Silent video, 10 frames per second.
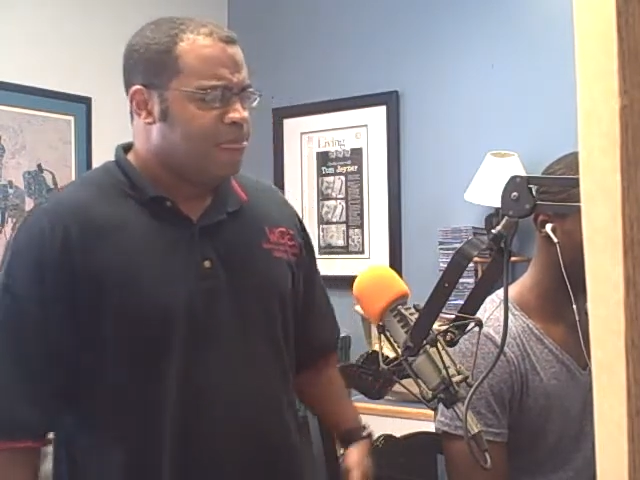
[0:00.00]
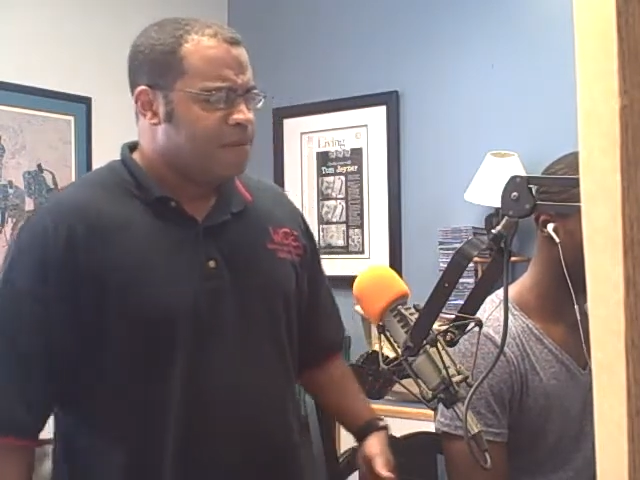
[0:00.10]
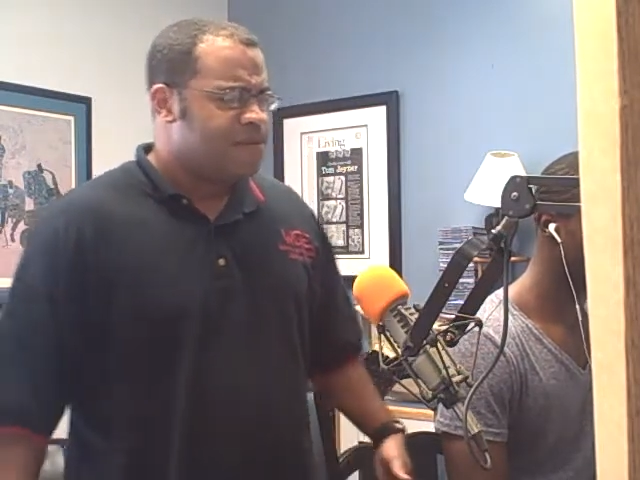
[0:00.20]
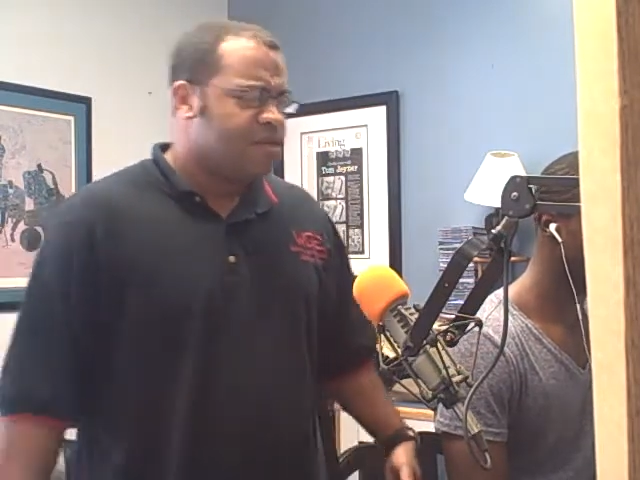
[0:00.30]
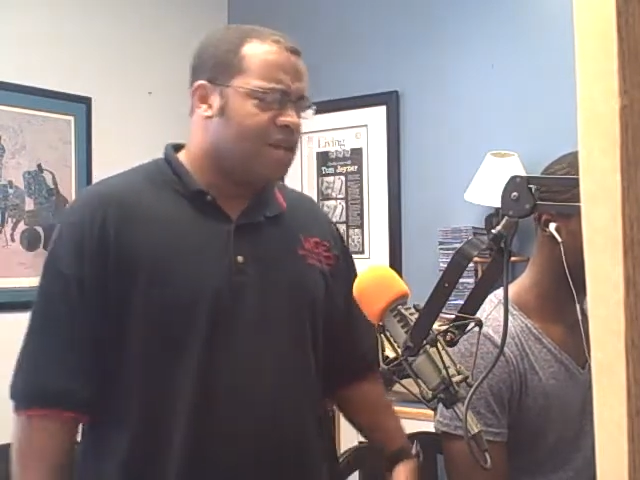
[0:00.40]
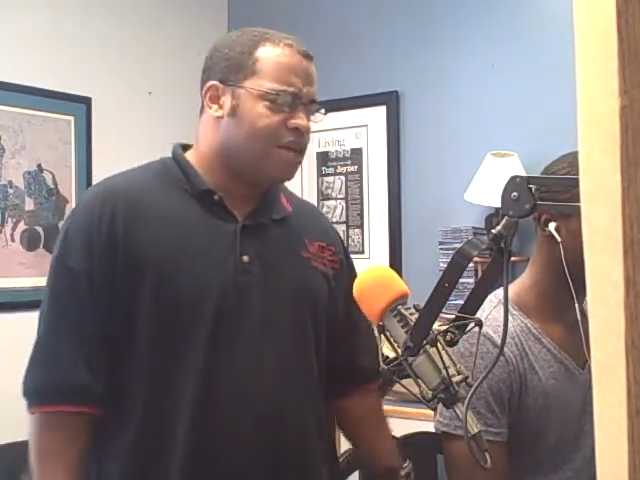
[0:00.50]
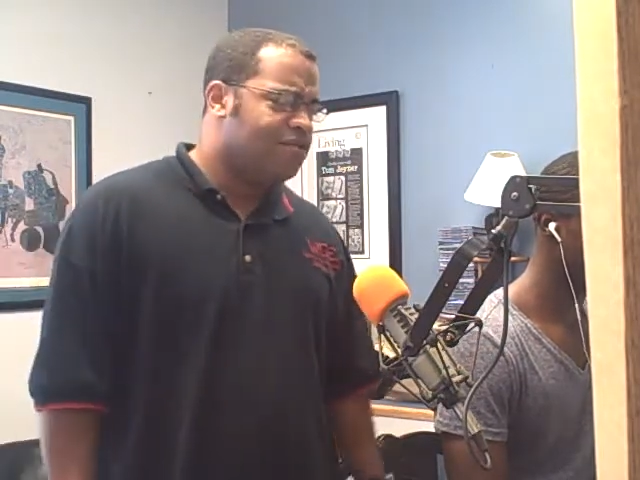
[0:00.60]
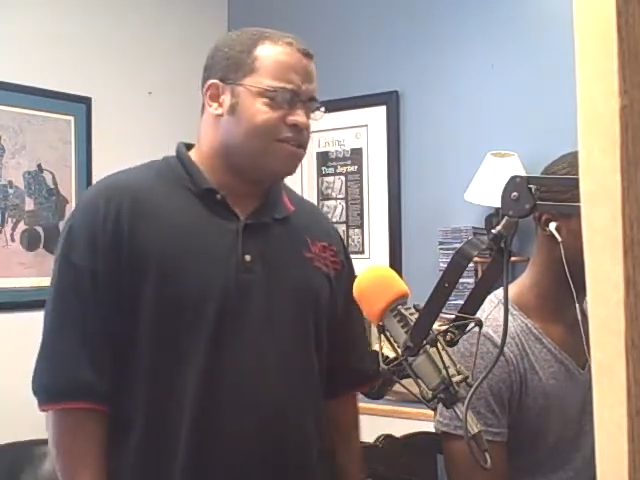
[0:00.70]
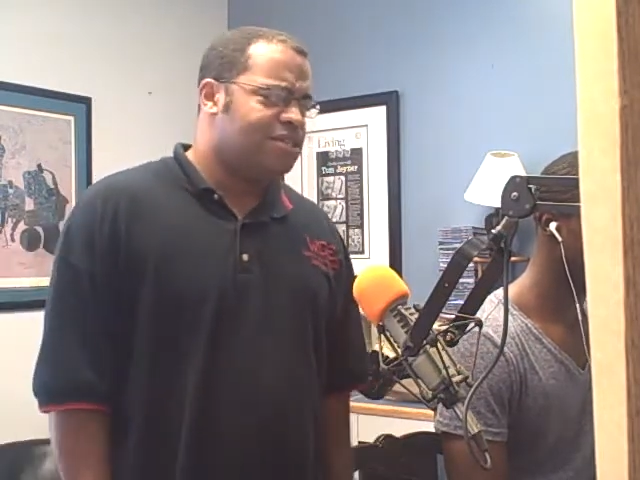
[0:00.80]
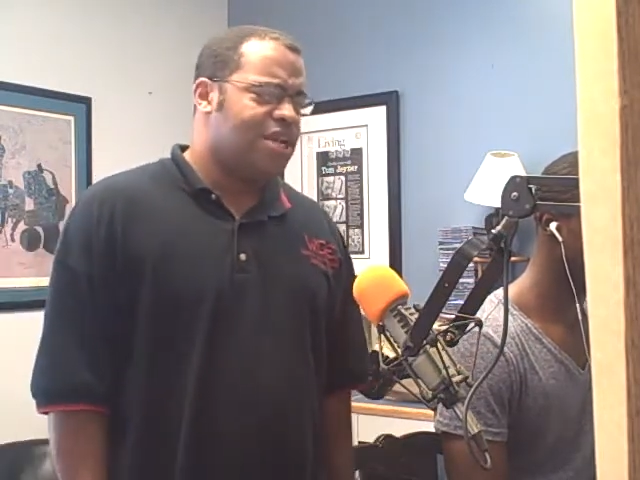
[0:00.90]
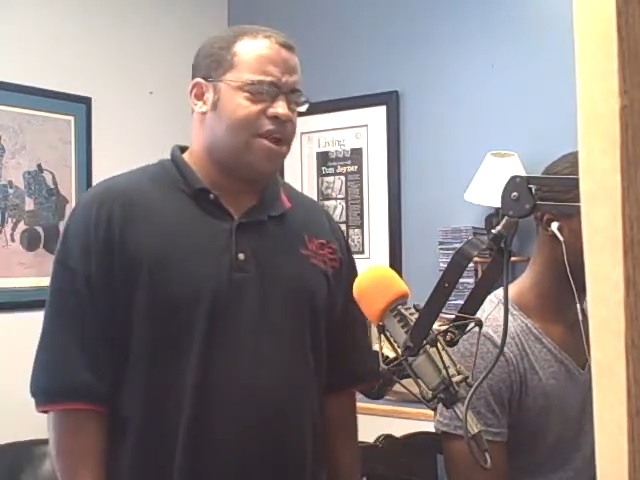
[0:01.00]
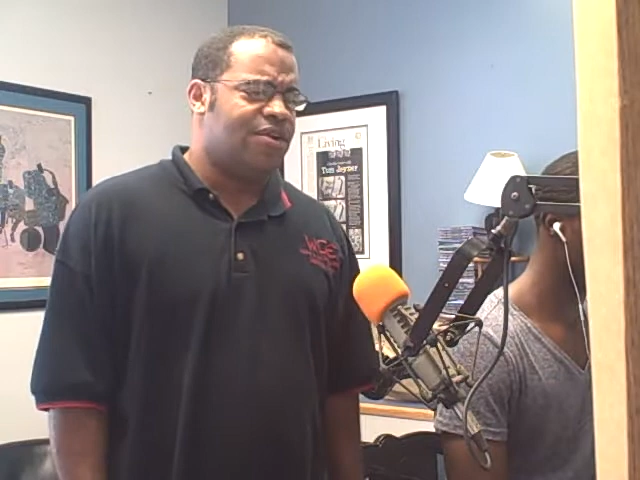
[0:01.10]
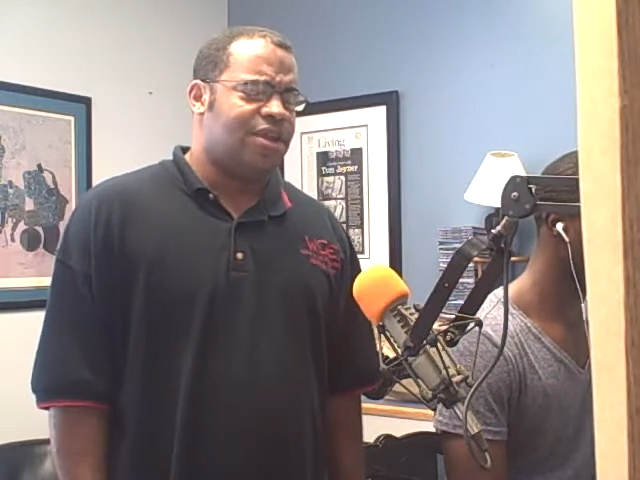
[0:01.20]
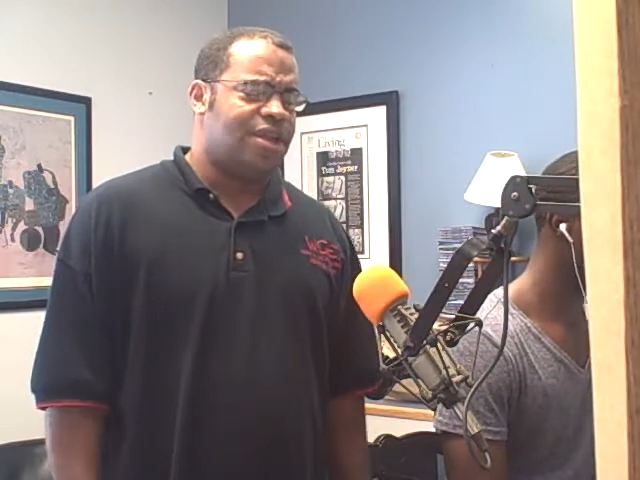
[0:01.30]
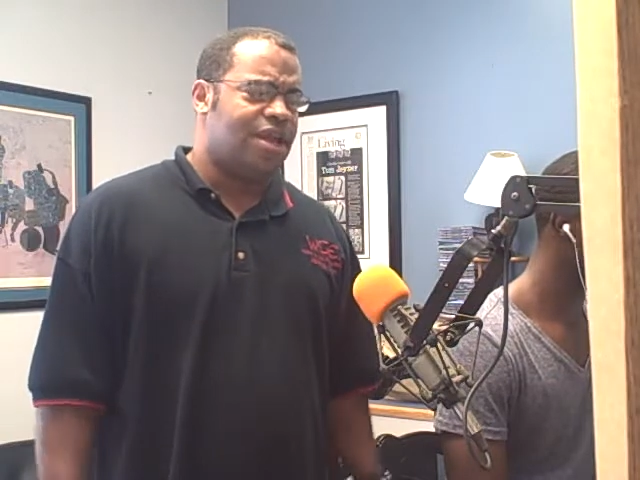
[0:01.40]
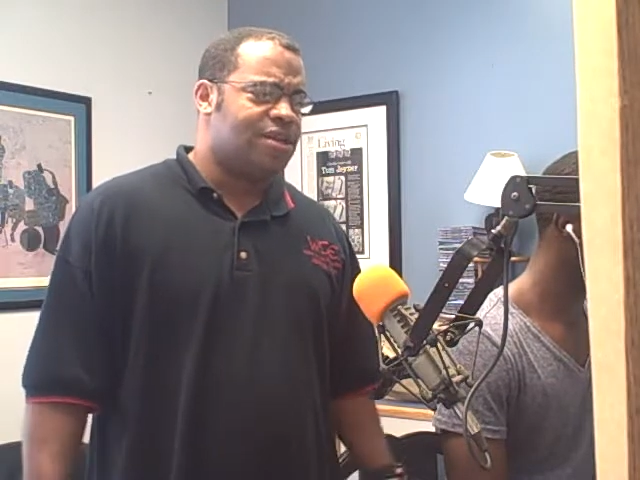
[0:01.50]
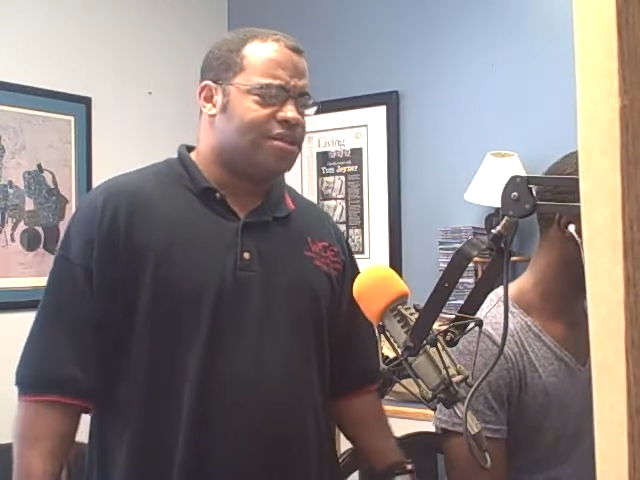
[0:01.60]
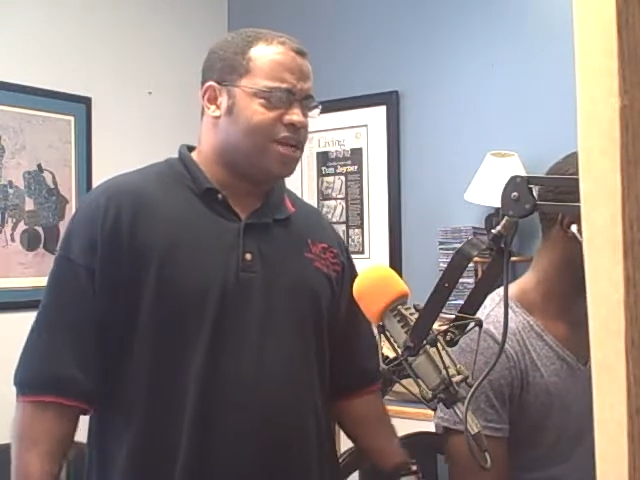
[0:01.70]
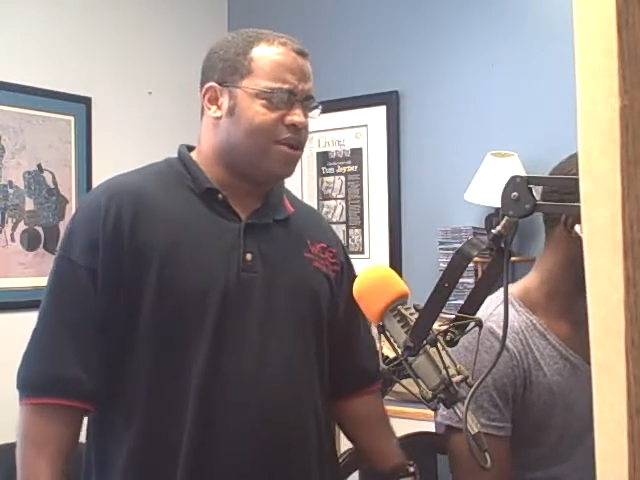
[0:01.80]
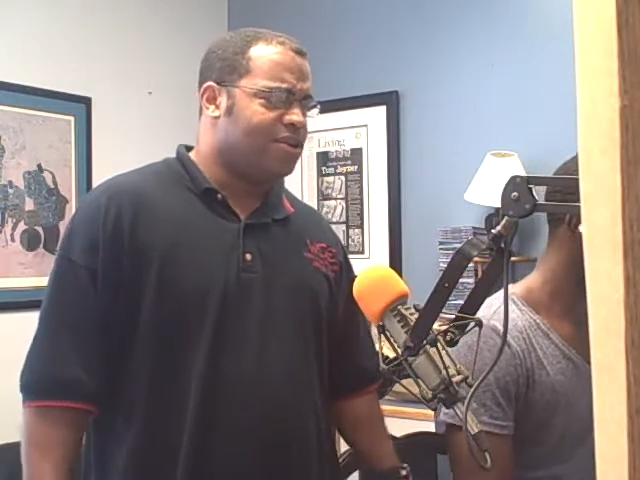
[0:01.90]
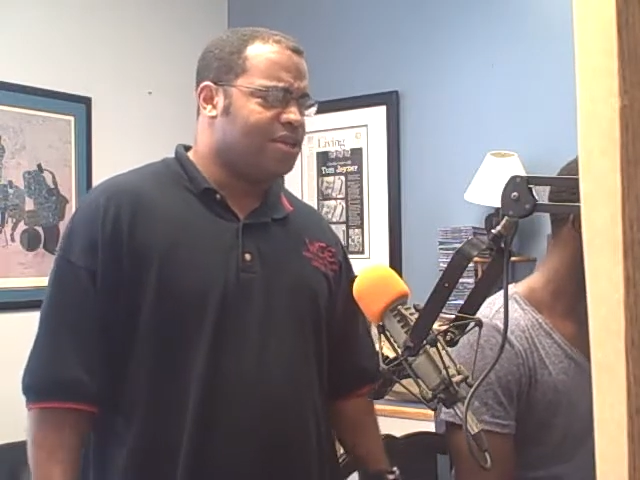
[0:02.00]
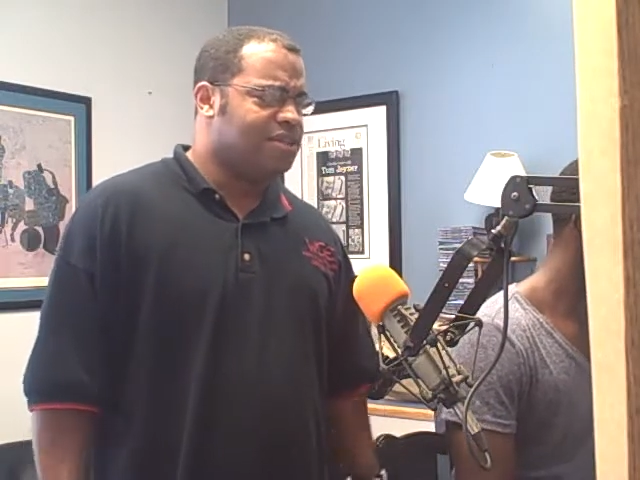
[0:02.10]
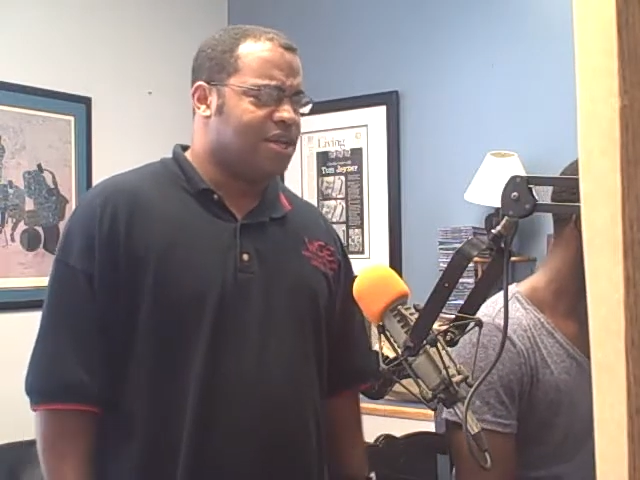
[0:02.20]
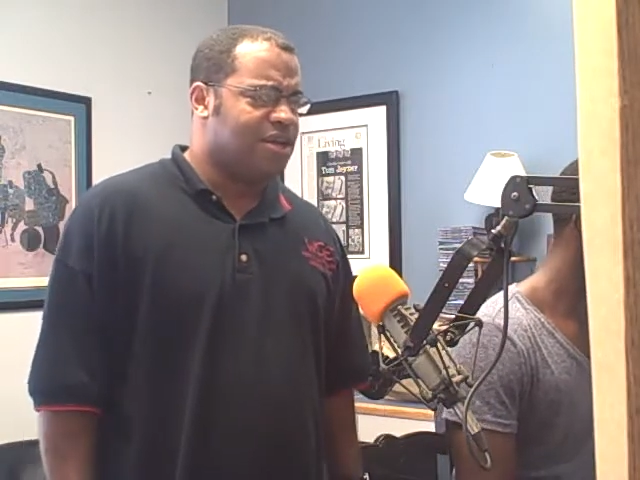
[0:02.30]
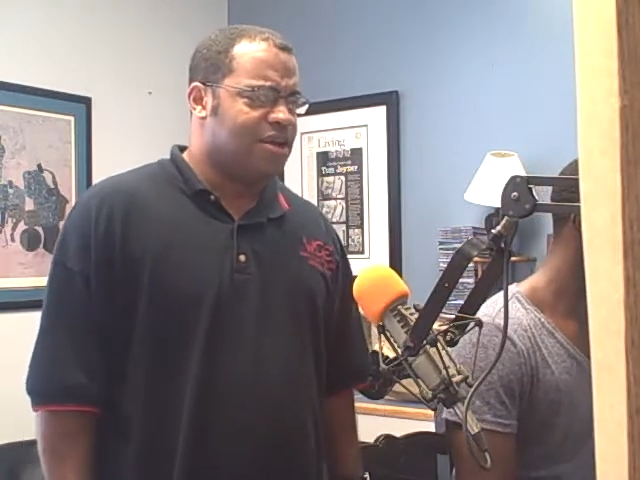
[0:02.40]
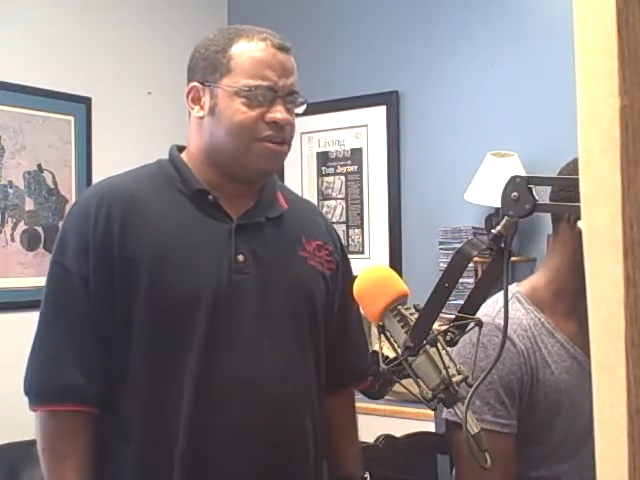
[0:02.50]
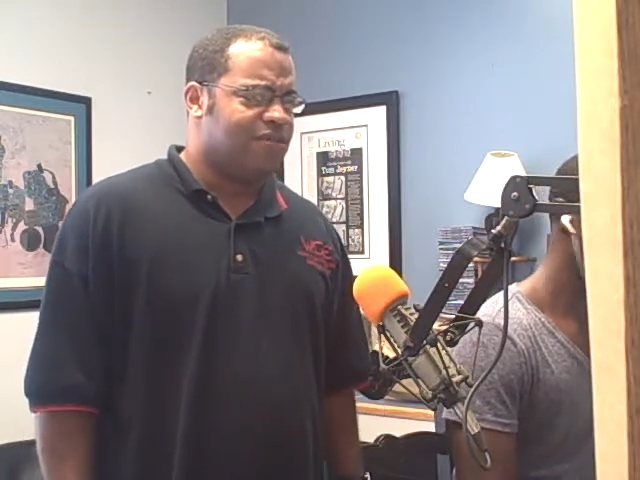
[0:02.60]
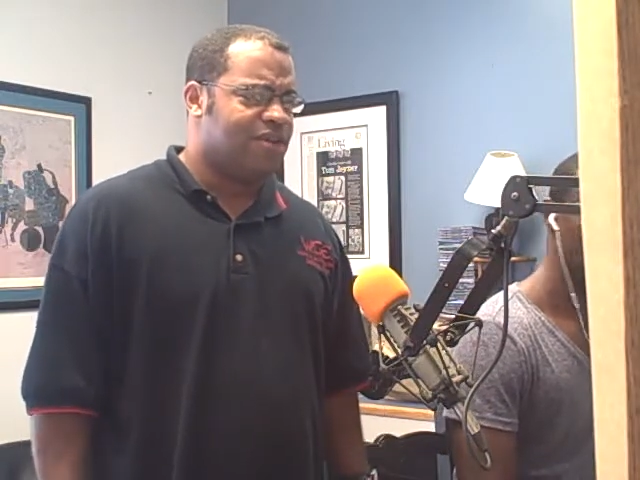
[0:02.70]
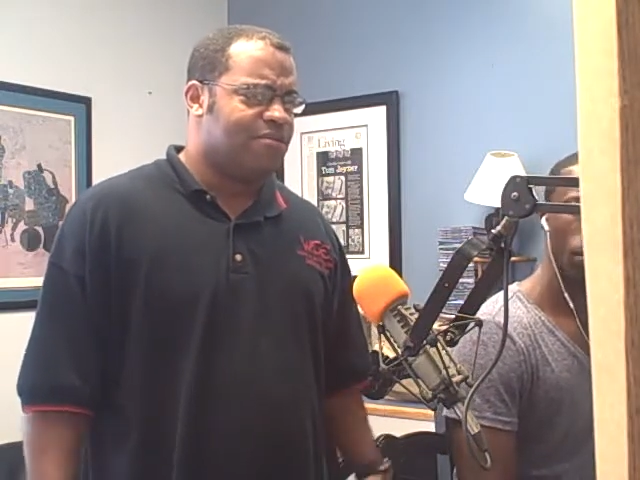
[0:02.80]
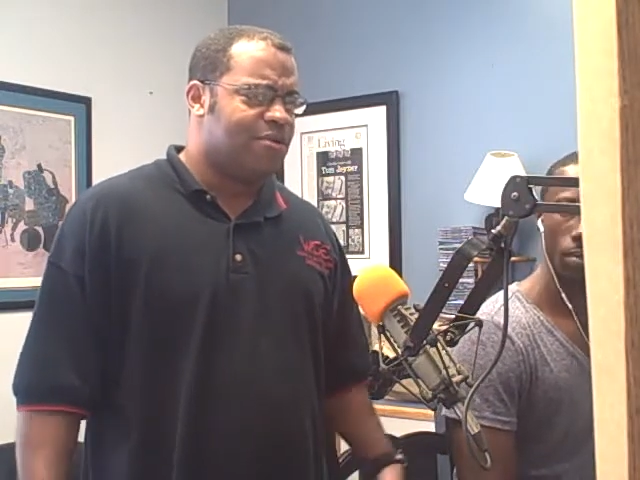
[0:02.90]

See, love is charity and charity is love. If